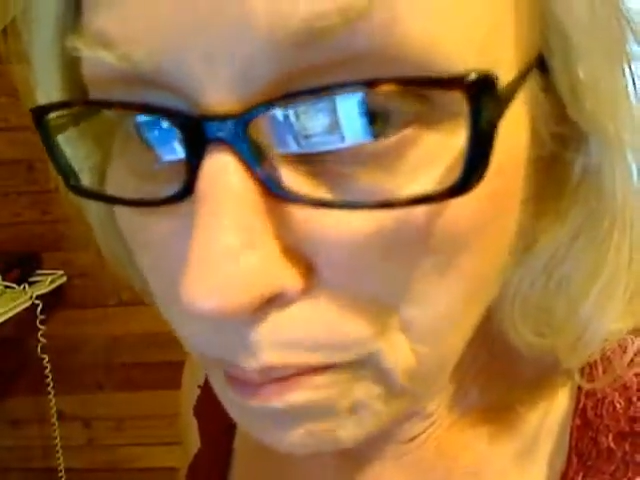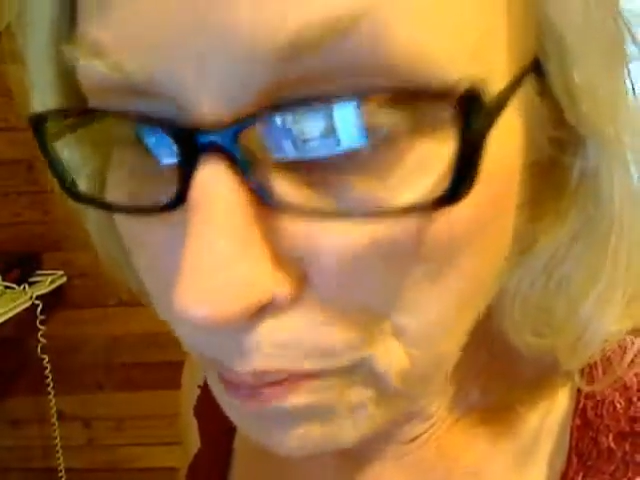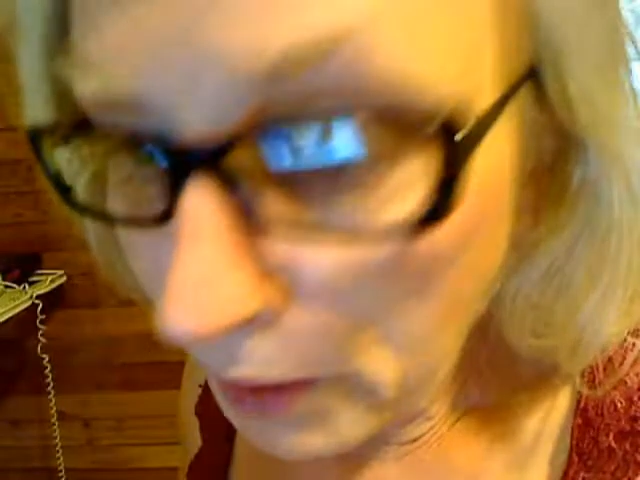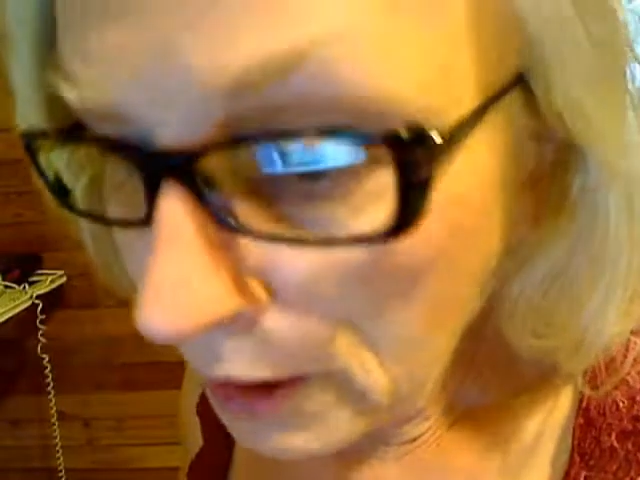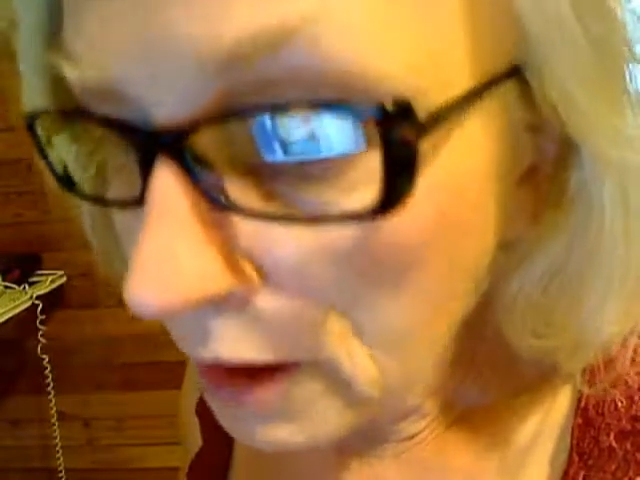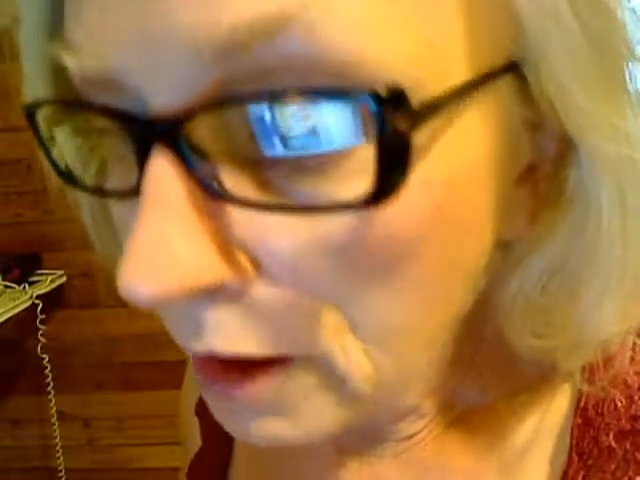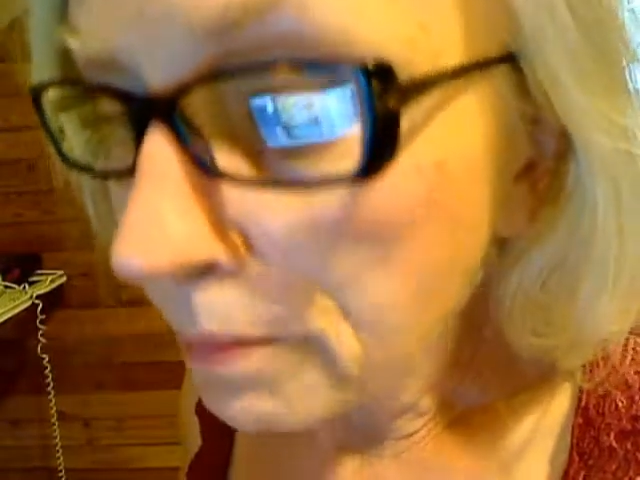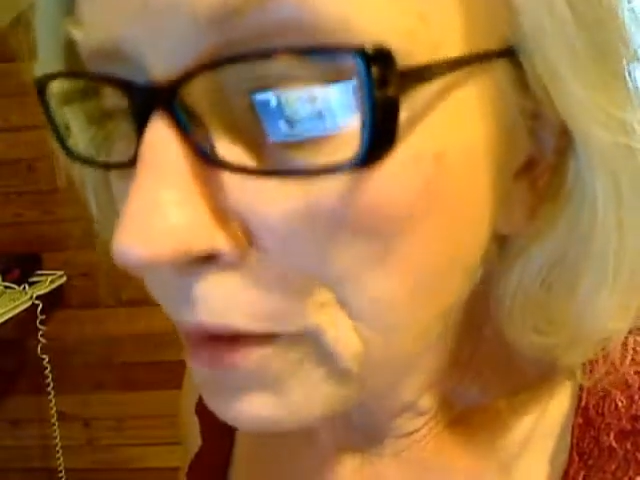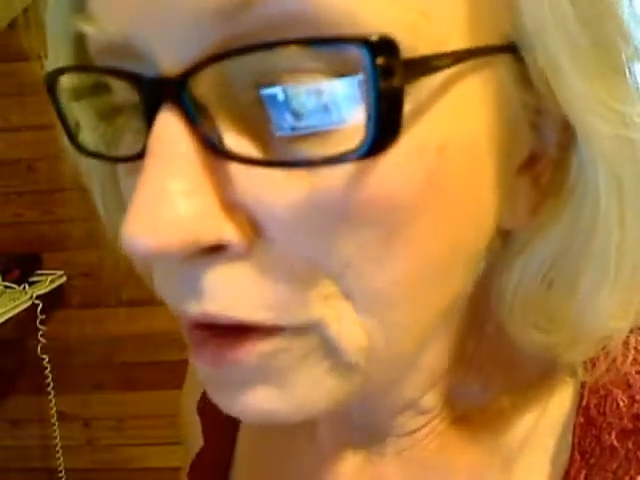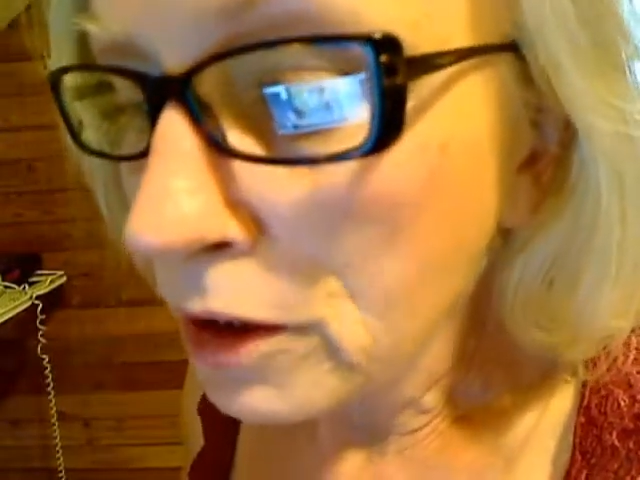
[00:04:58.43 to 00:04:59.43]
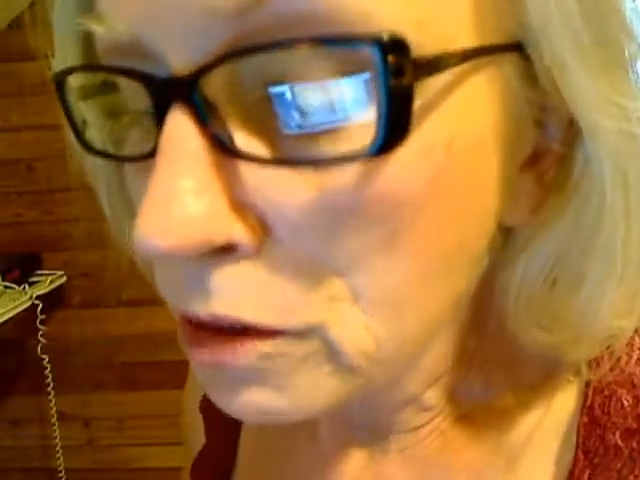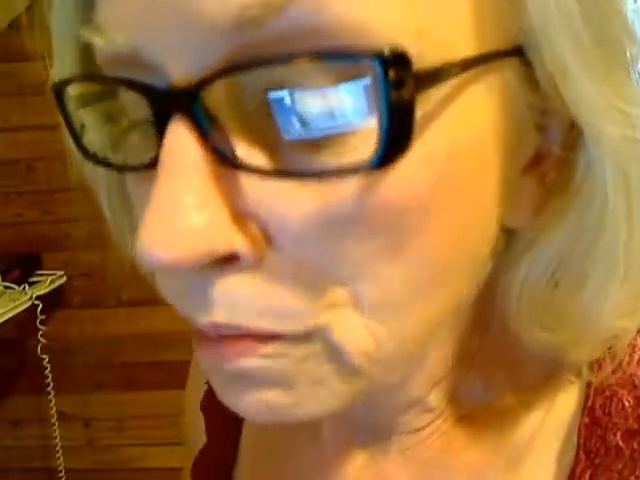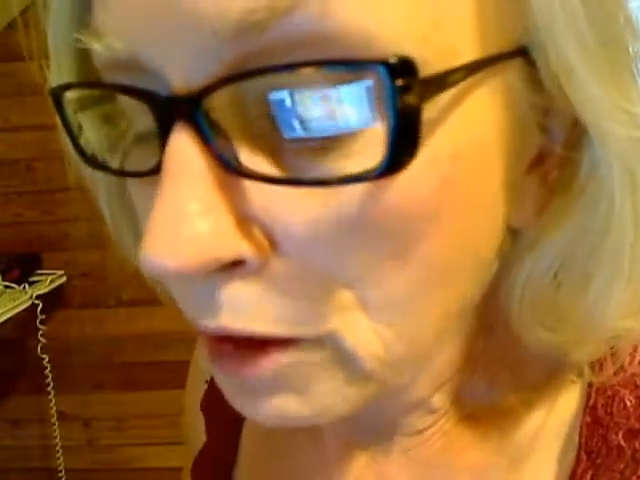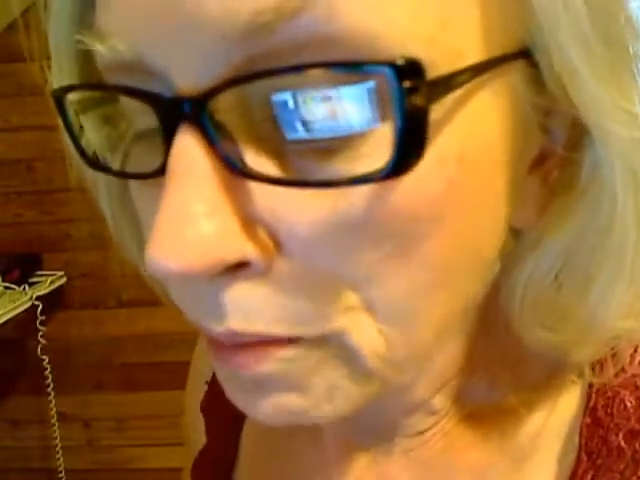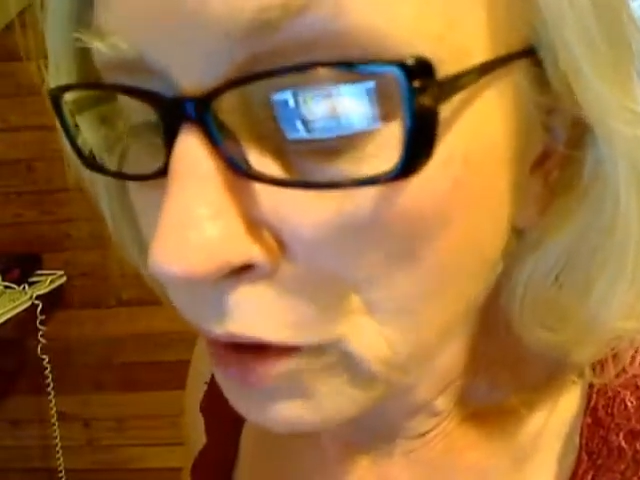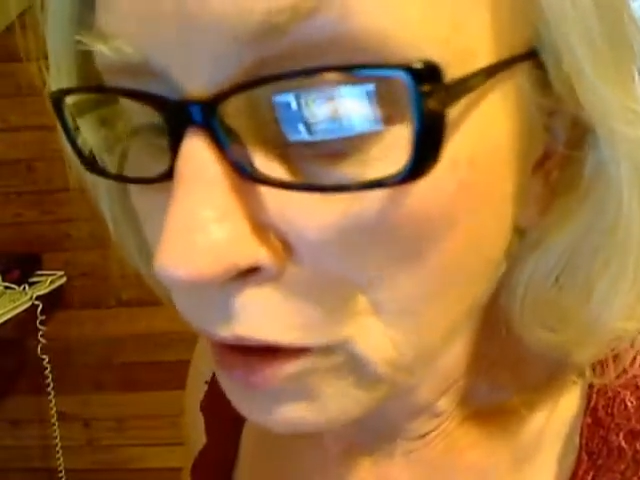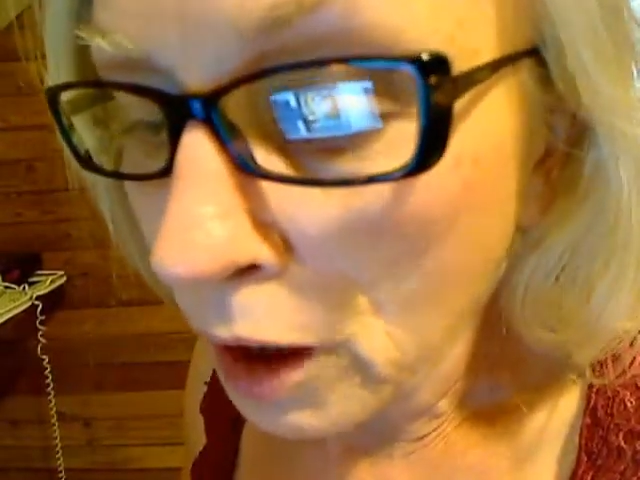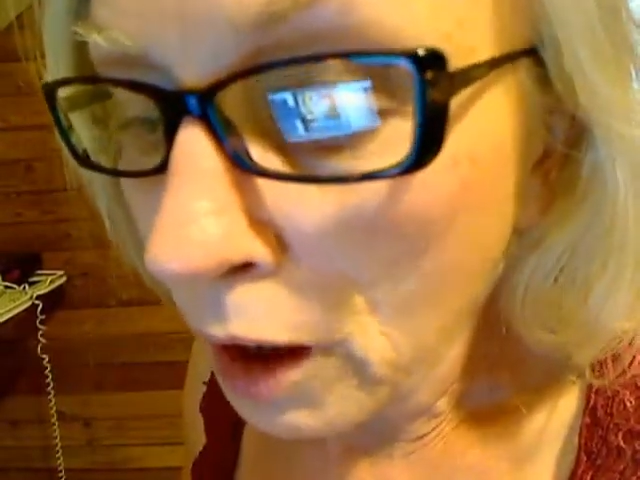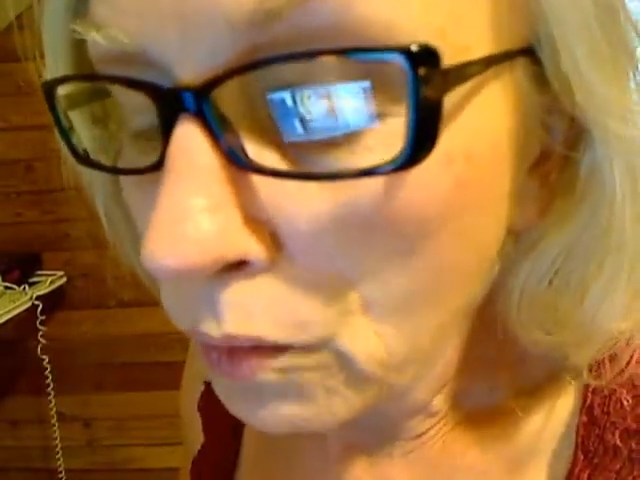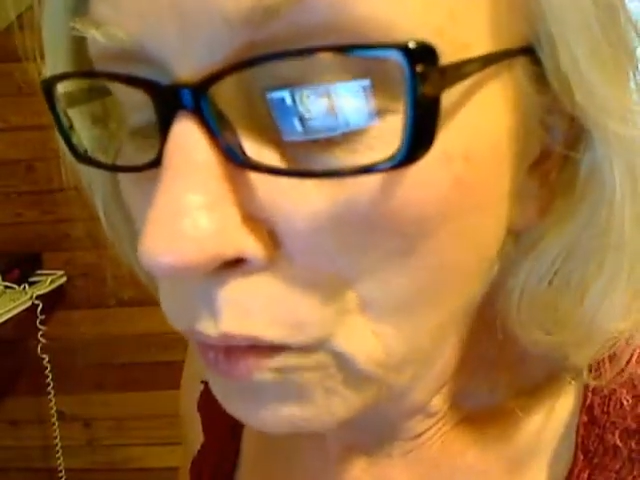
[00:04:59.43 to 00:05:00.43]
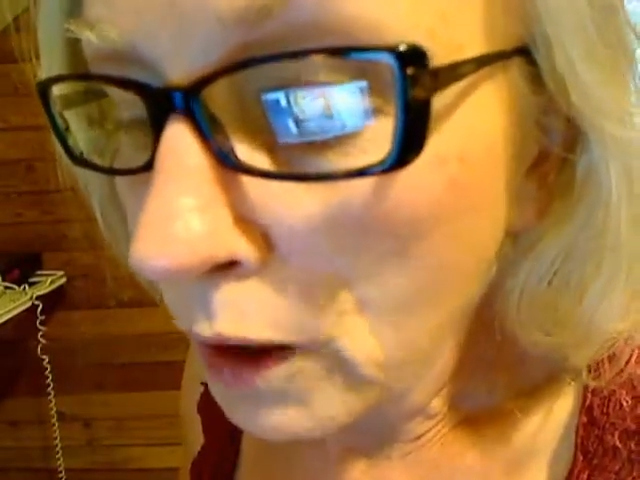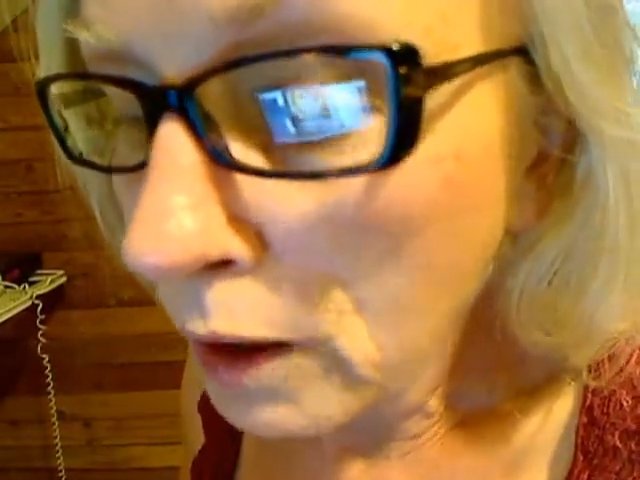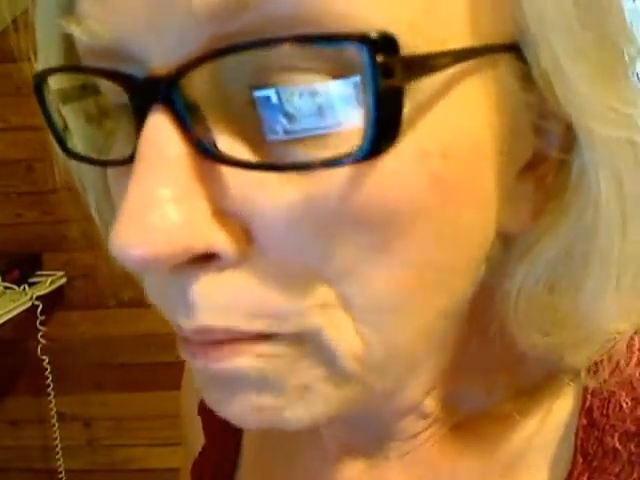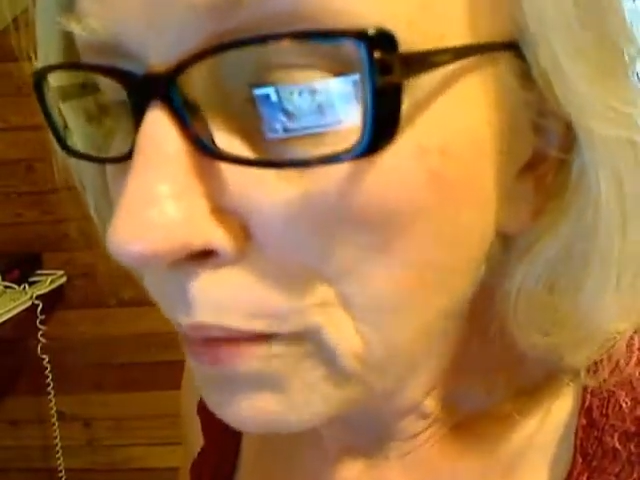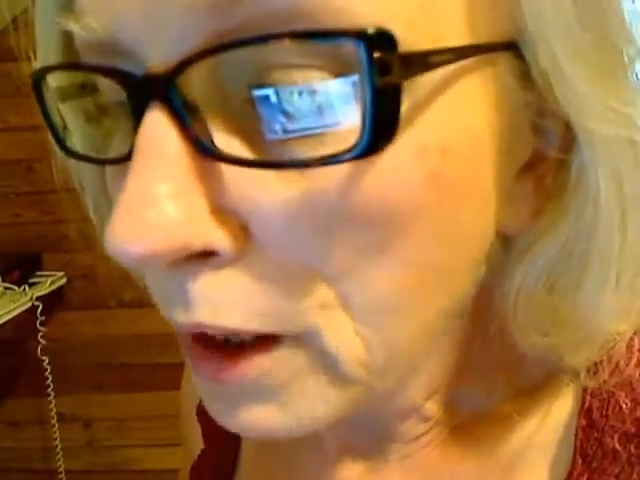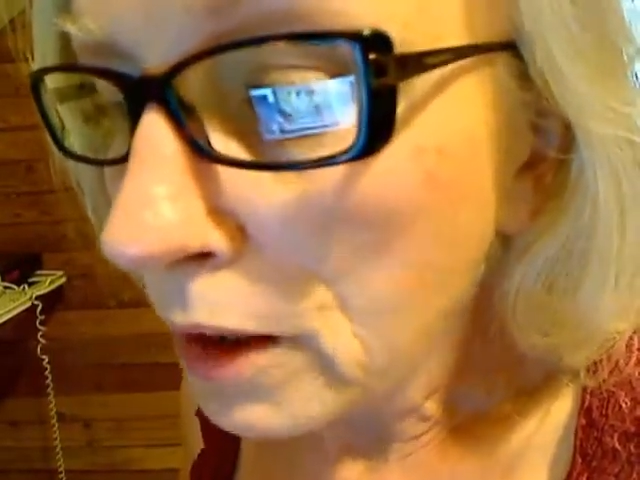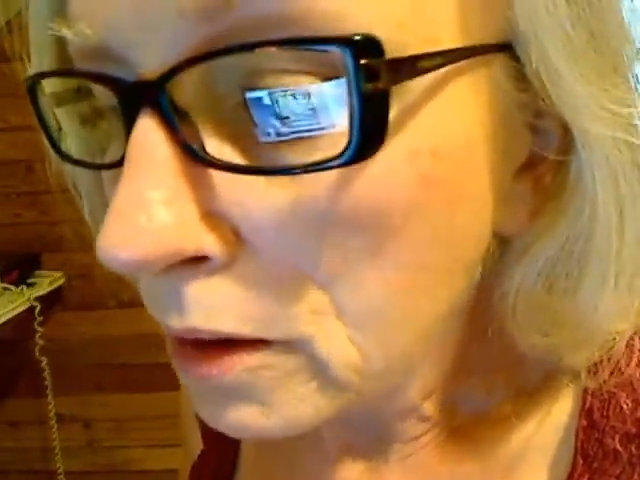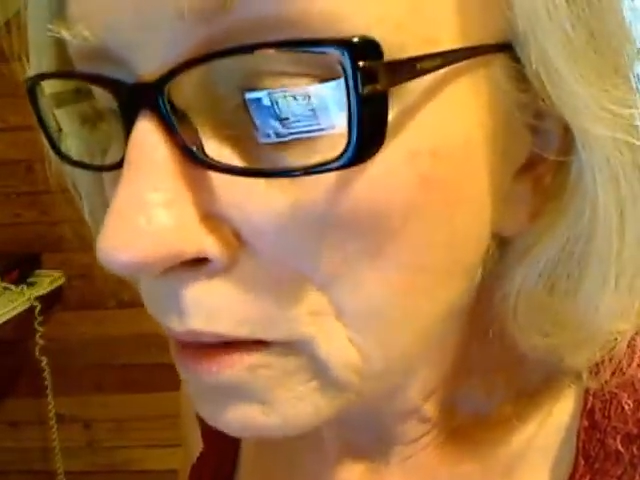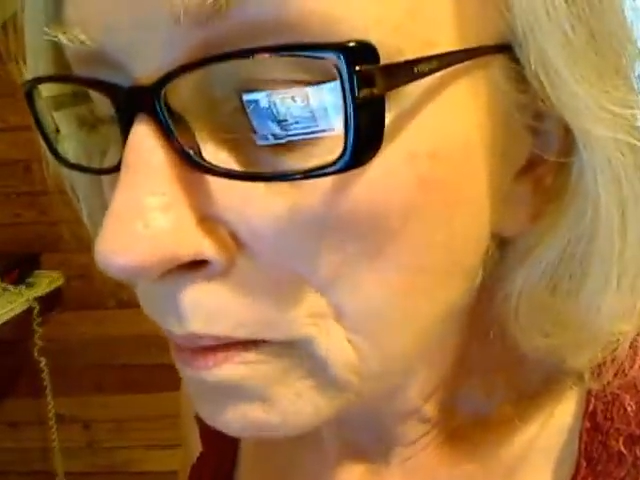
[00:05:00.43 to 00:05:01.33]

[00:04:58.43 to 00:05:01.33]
bit about its people. Not one bit.